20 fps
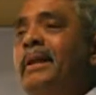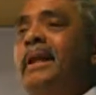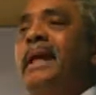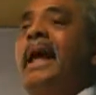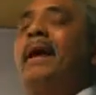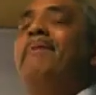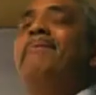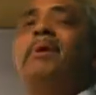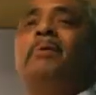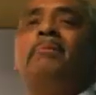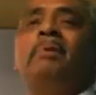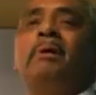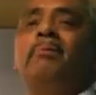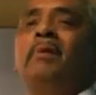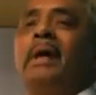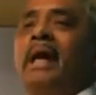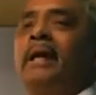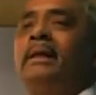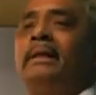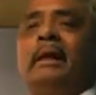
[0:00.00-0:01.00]
He came to me,
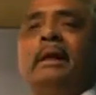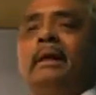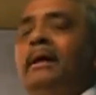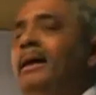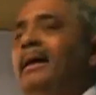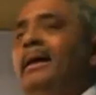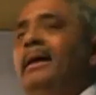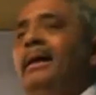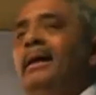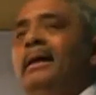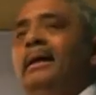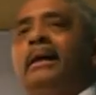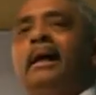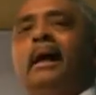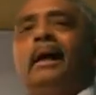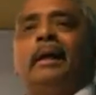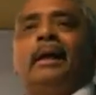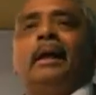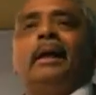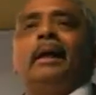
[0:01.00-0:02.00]
but I said,
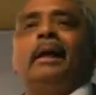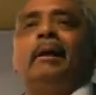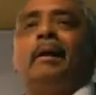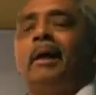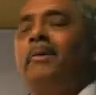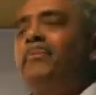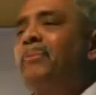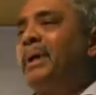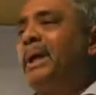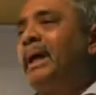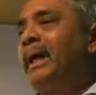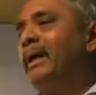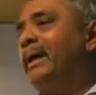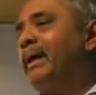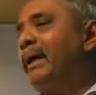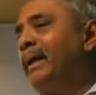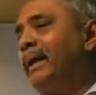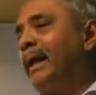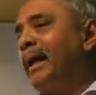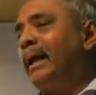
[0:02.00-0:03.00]
"Ghar ki company hai,
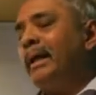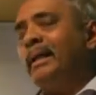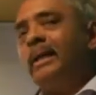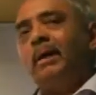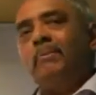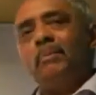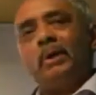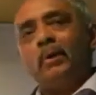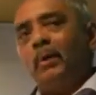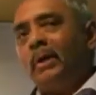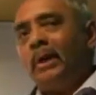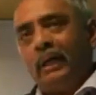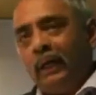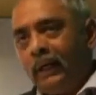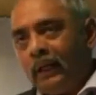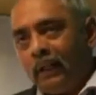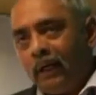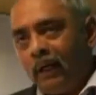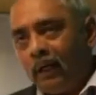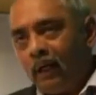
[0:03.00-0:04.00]
ghar ki kitab to koi
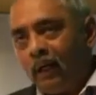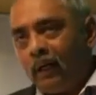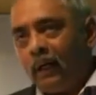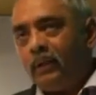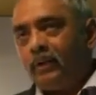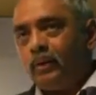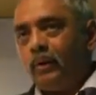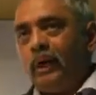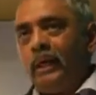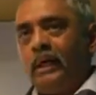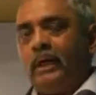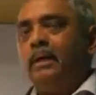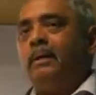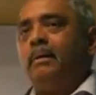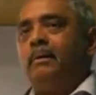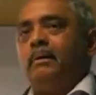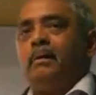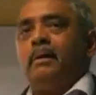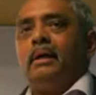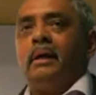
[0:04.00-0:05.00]
kharidega nahi," so I
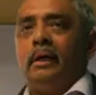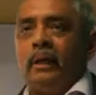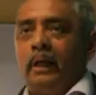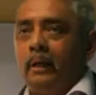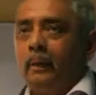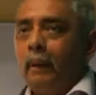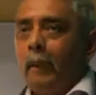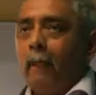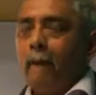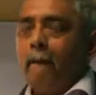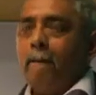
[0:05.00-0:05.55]
didn't agree.